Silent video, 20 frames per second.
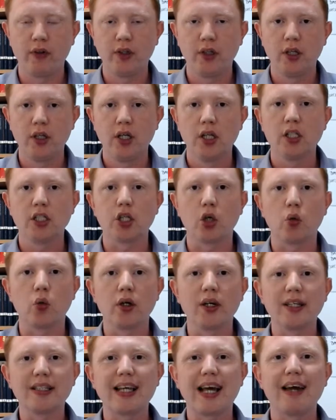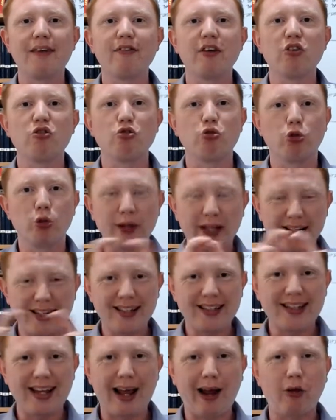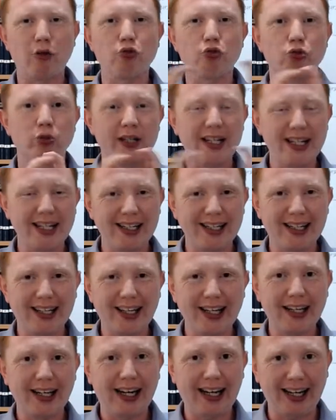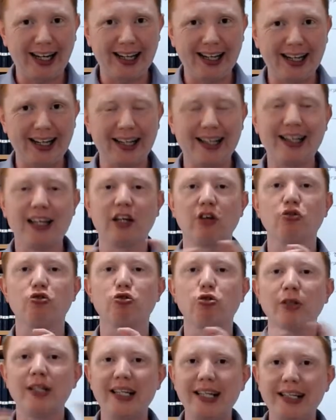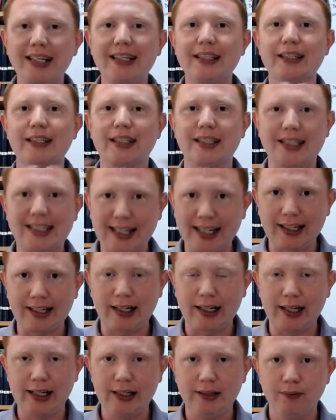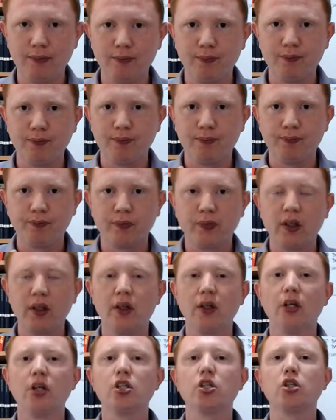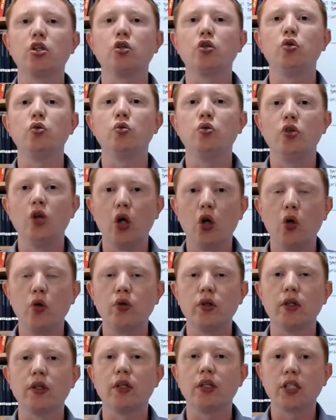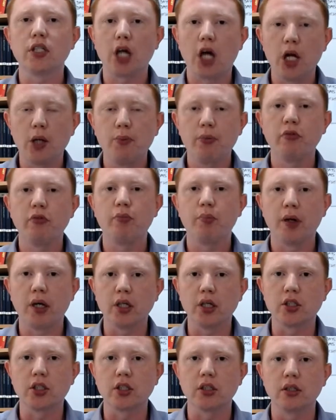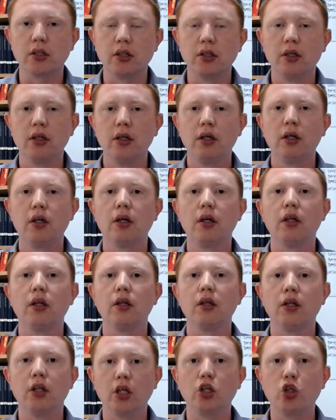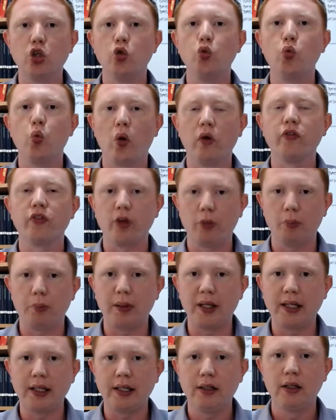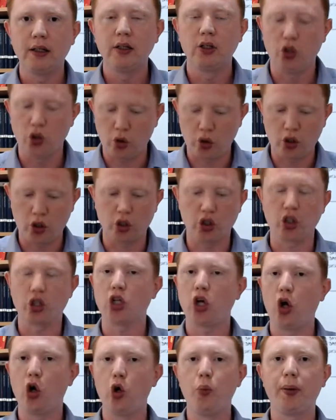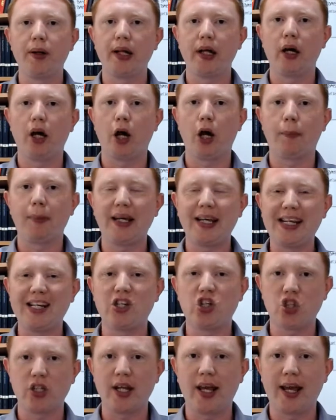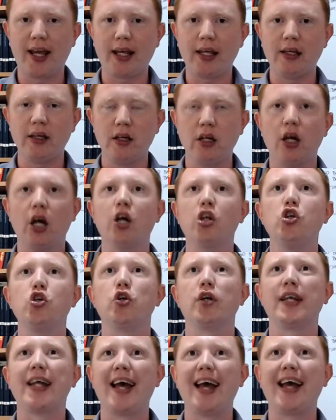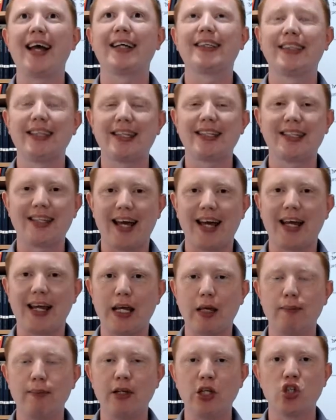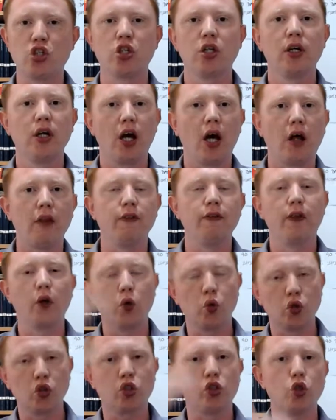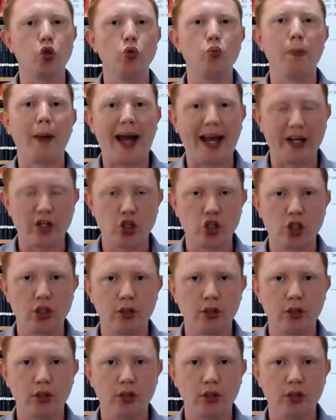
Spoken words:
So I want you to have it written down really clearly and really succinctly, so you know that the type of person that you want to be, you can just open it up each day and you can access that image and those two match.